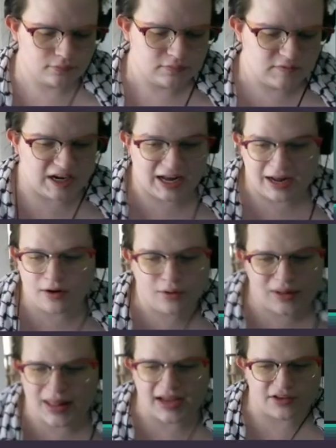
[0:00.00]
And I don't
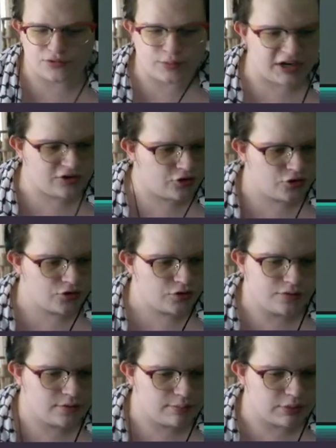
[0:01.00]
like Switch,
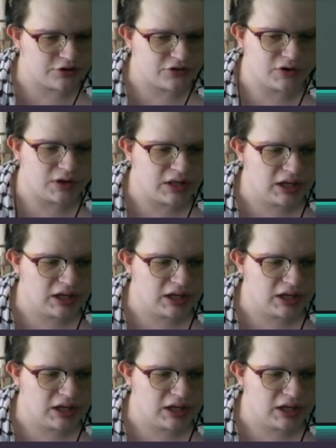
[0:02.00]
personally.